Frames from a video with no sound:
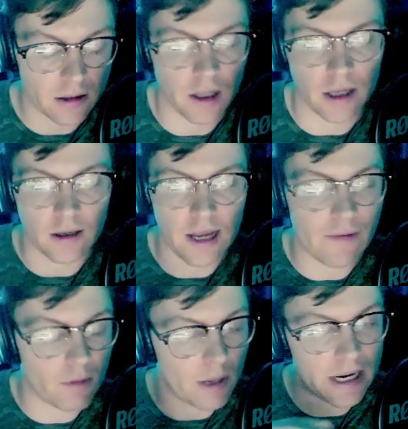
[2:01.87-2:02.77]
Like,
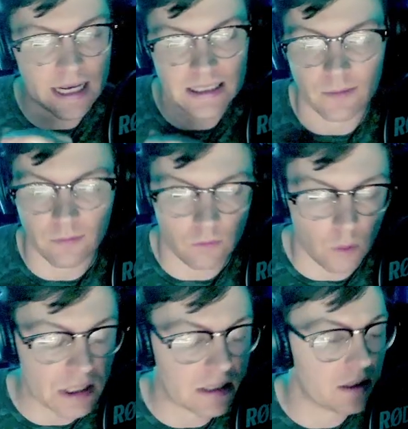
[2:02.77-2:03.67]
everybody has different
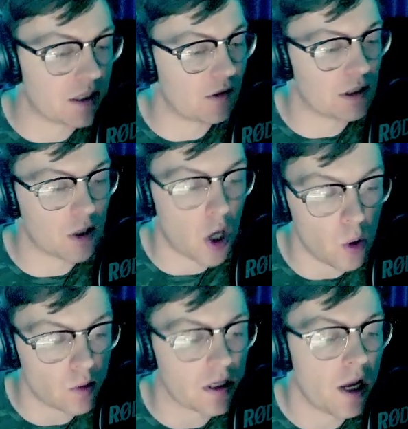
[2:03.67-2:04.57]
voices, different
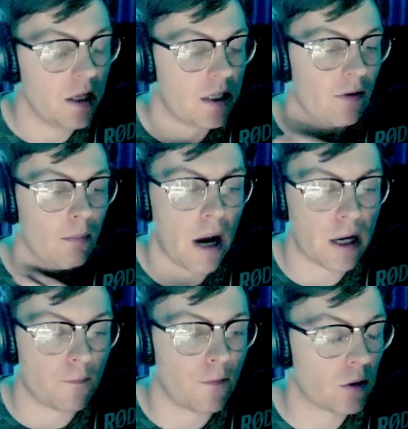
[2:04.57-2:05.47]
tones, different
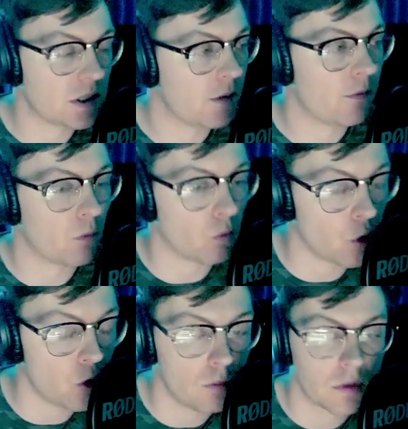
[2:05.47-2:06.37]
microphones, different
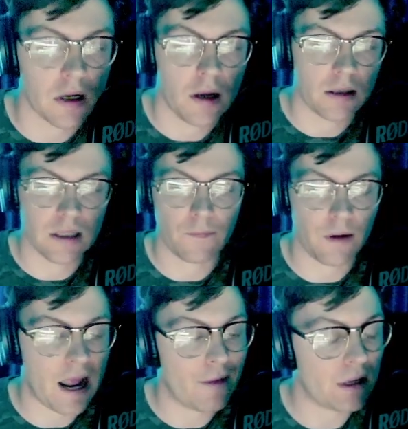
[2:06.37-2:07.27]
rooms,
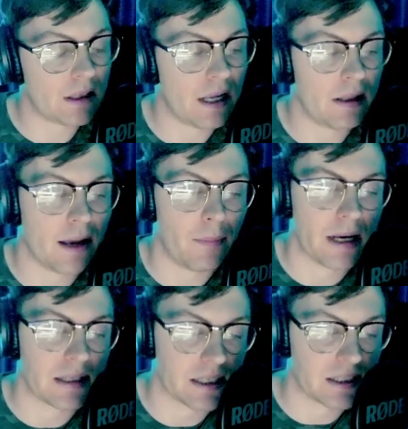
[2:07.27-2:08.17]
different everything that
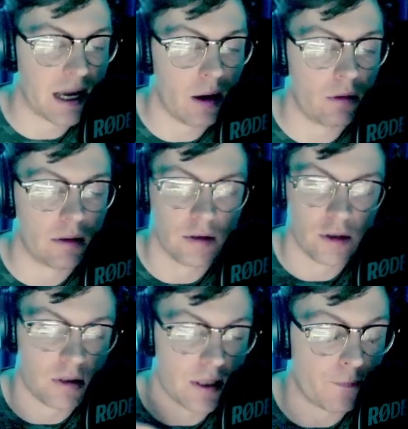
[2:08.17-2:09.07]
makes the sound
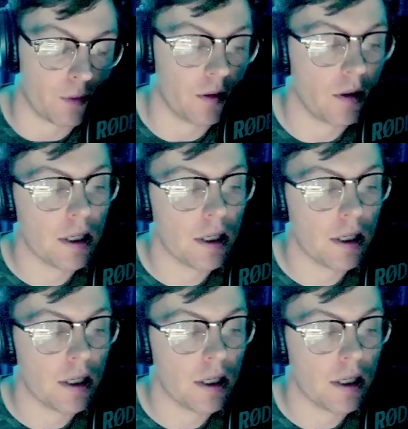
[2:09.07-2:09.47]
different.